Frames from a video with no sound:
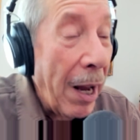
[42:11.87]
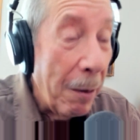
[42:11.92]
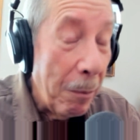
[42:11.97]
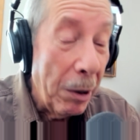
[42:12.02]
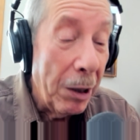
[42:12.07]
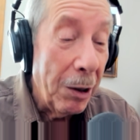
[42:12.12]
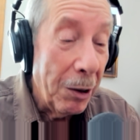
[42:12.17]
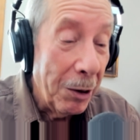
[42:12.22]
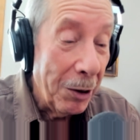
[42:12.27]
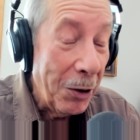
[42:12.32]
have my
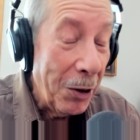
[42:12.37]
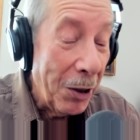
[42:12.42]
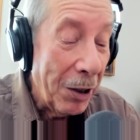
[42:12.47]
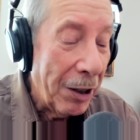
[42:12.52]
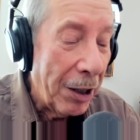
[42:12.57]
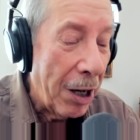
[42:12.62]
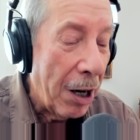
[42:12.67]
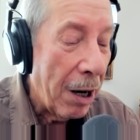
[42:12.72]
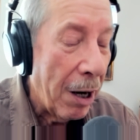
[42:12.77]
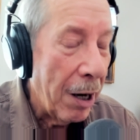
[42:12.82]
little
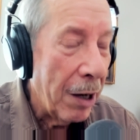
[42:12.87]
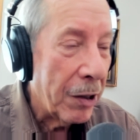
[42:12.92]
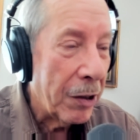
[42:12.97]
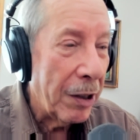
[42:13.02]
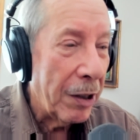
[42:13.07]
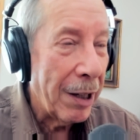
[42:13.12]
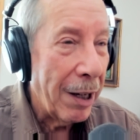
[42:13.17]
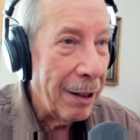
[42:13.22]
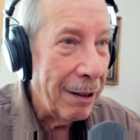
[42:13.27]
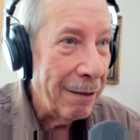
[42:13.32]
cards
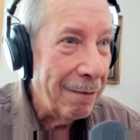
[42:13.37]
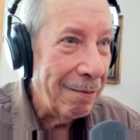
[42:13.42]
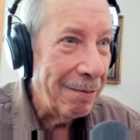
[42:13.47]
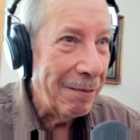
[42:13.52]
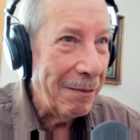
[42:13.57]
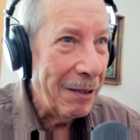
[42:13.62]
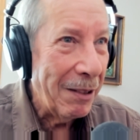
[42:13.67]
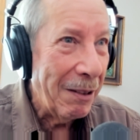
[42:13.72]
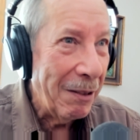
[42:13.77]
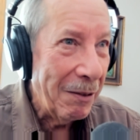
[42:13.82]
because I
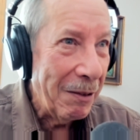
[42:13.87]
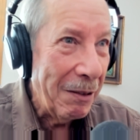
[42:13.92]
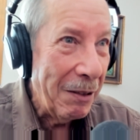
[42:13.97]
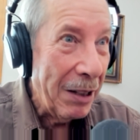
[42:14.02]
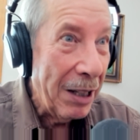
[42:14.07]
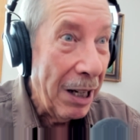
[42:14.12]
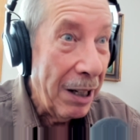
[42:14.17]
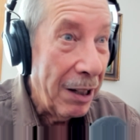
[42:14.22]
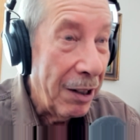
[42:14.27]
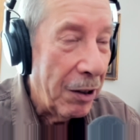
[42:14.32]

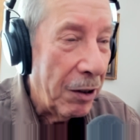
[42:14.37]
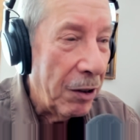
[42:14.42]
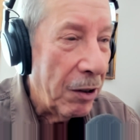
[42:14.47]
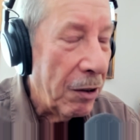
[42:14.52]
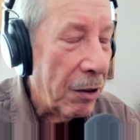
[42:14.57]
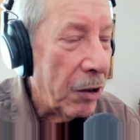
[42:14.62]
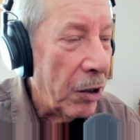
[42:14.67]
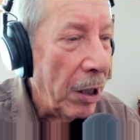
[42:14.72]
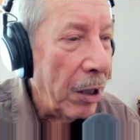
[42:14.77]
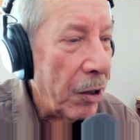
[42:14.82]
need
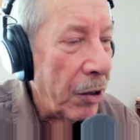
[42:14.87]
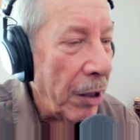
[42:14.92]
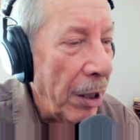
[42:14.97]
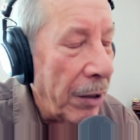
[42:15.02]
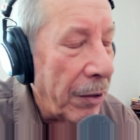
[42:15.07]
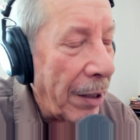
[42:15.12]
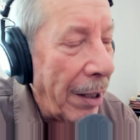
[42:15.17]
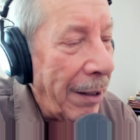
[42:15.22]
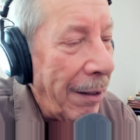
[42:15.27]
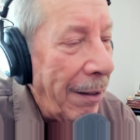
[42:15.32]
cheat
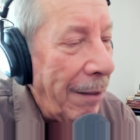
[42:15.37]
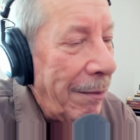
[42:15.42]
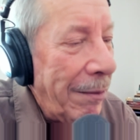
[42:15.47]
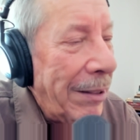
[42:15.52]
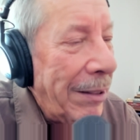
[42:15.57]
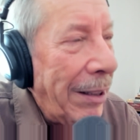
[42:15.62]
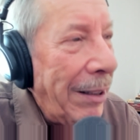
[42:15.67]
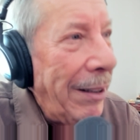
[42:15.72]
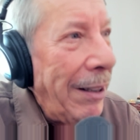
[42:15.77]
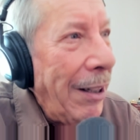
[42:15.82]
sheets so
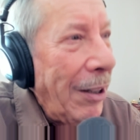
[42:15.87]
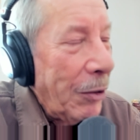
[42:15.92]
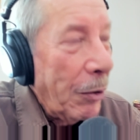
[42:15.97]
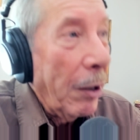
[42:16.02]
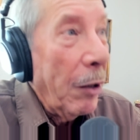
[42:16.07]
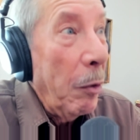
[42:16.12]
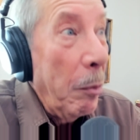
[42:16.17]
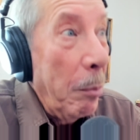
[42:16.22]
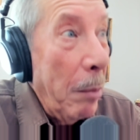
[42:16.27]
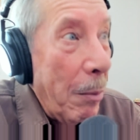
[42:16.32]
I
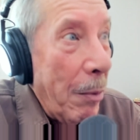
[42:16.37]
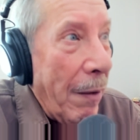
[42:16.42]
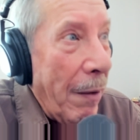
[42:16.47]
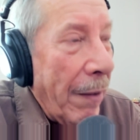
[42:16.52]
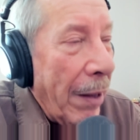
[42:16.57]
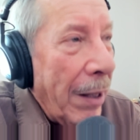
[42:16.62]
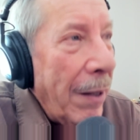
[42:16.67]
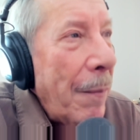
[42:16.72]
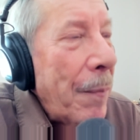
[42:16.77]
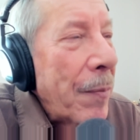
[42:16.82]
can remember
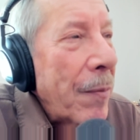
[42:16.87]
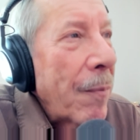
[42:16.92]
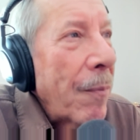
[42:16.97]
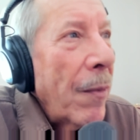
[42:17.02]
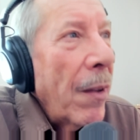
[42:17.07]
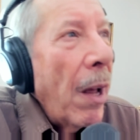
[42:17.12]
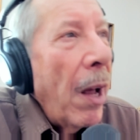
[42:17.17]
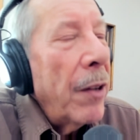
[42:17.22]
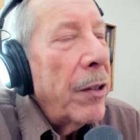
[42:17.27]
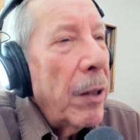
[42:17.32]
everything.
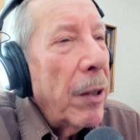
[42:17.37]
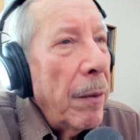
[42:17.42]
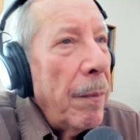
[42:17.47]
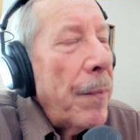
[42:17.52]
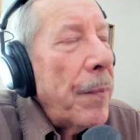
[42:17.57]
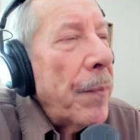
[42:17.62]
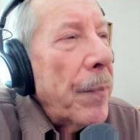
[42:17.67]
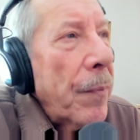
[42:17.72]
I said,